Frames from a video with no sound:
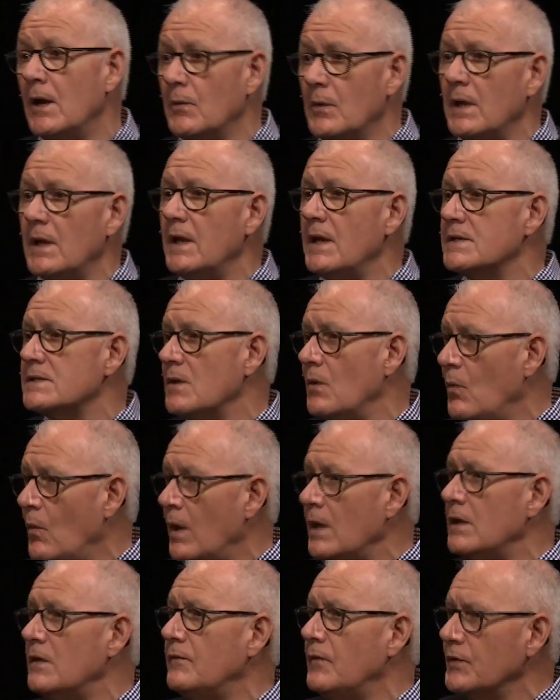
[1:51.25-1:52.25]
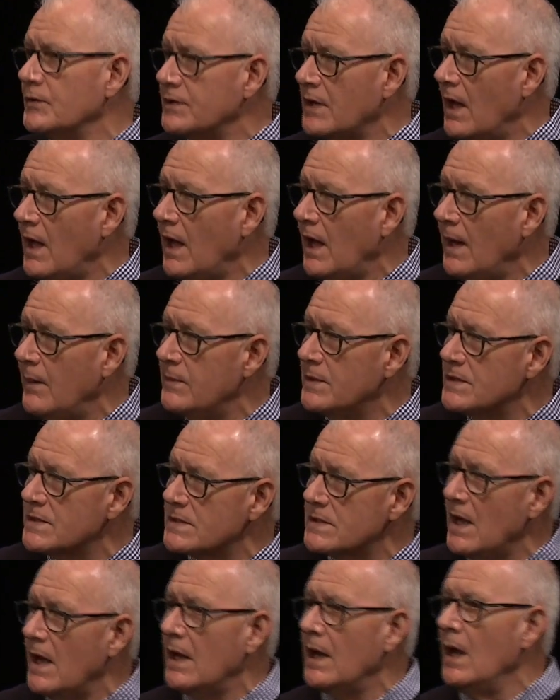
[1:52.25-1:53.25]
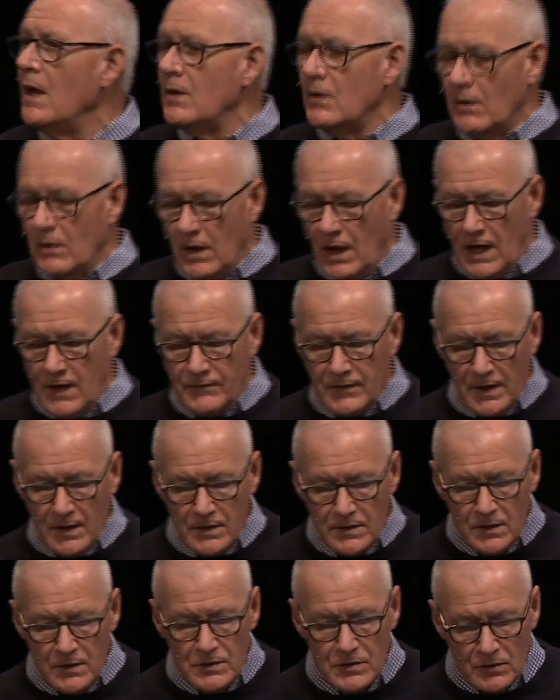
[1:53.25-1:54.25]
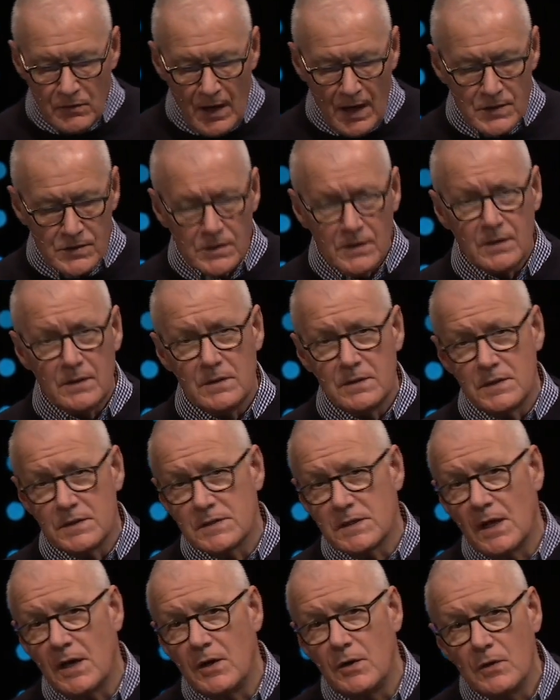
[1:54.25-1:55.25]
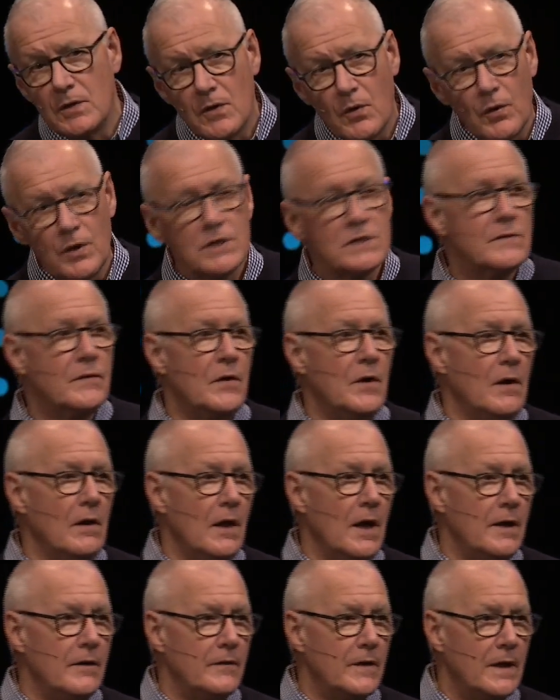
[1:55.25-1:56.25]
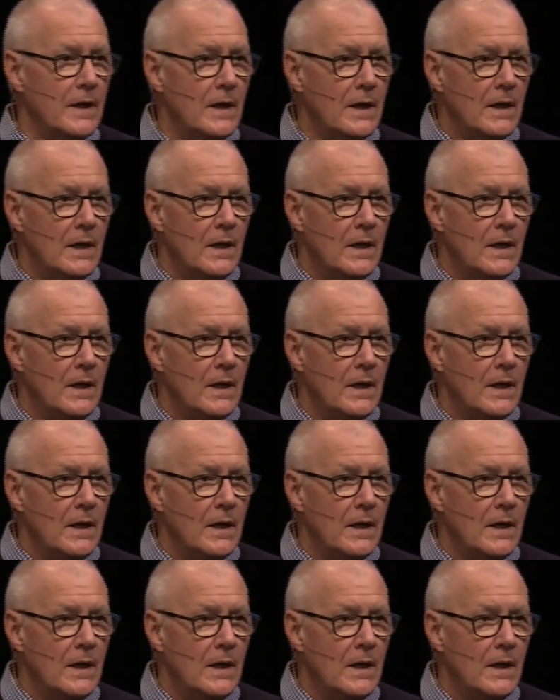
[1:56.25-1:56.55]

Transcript: It really is a wonderful time to set your life in a new direction, to set a new course for your life.